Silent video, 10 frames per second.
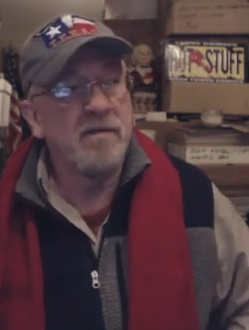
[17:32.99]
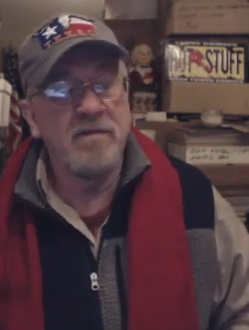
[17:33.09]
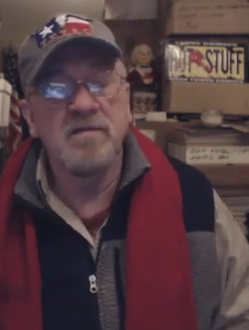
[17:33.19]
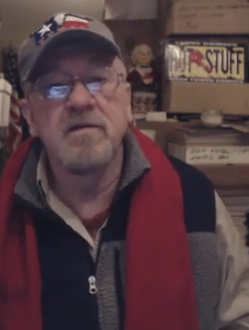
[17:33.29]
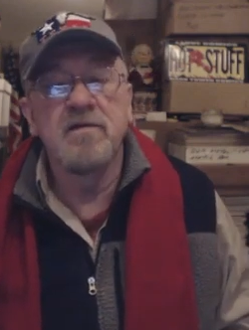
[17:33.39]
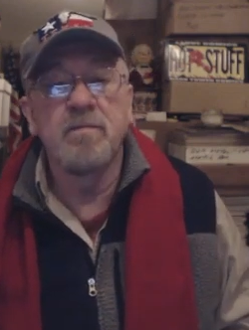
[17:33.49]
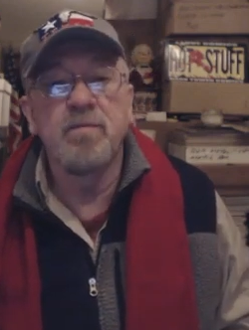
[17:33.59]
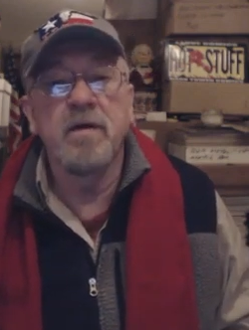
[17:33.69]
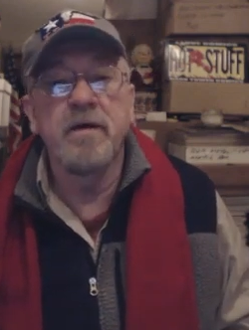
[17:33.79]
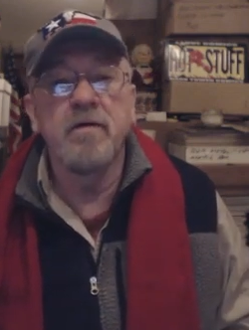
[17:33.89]
collection with
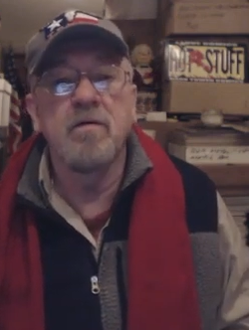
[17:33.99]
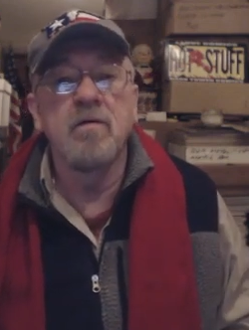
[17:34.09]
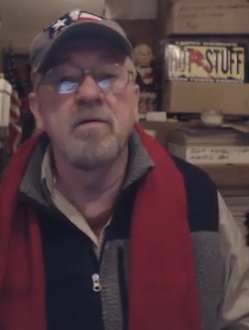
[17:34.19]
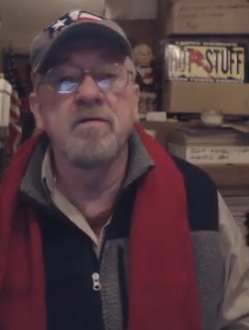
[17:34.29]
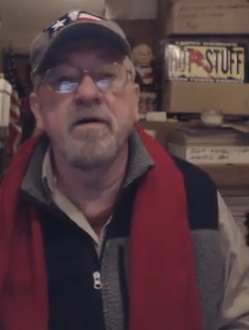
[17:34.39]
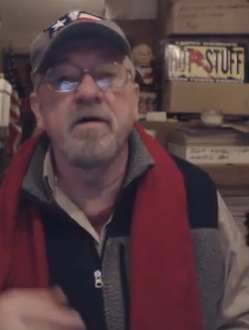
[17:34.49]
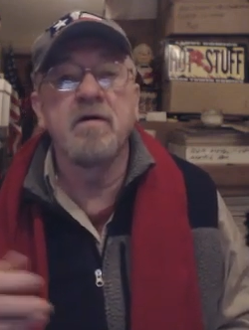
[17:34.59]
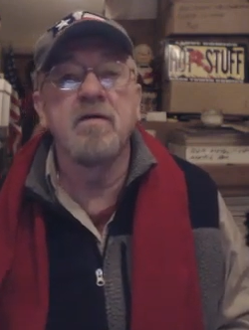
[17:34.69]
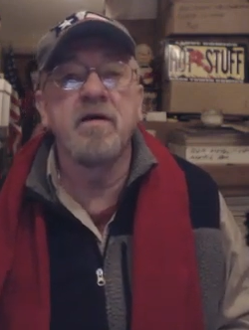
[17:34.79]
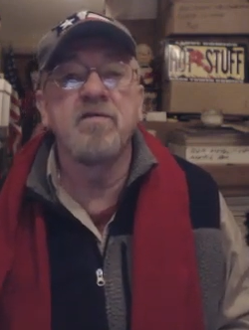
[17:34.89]
these kind of invisible
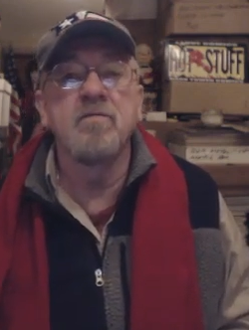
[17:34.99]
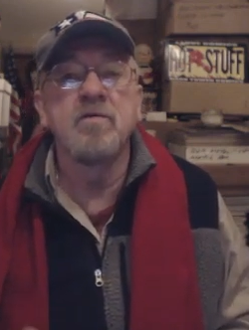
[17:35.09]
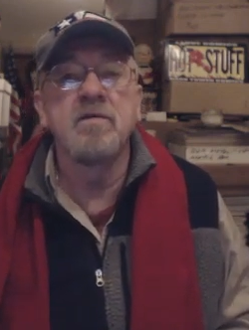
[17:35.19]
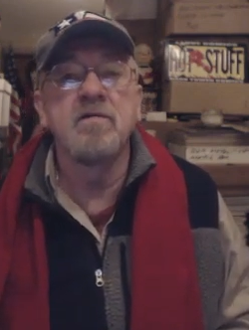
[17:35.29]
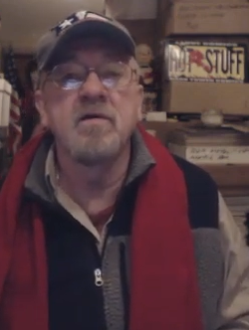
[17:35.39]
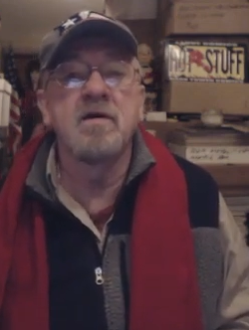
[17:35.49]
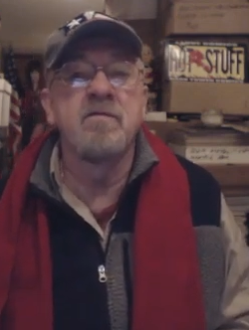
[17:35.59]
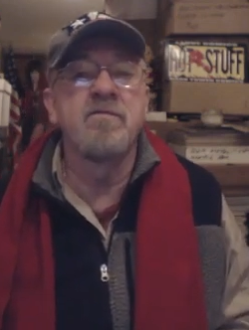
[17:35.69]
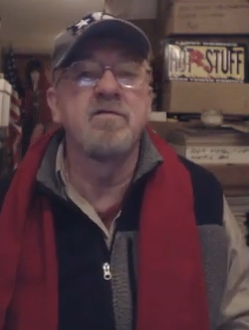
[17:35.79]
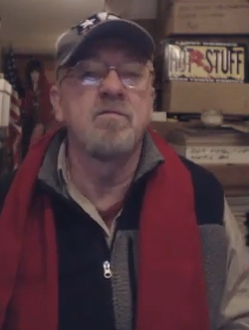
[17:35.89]
backer boards. You'd go
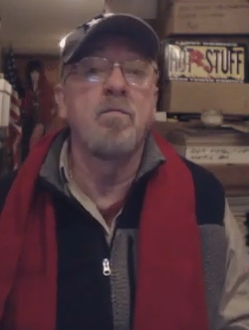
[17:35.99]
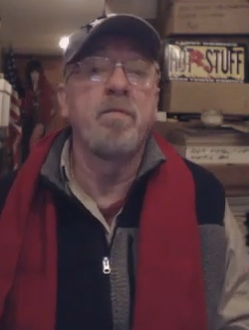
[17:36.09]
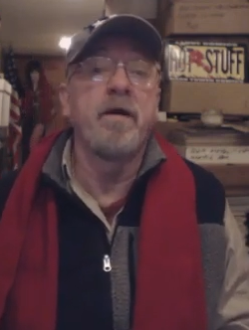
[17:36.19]
broke.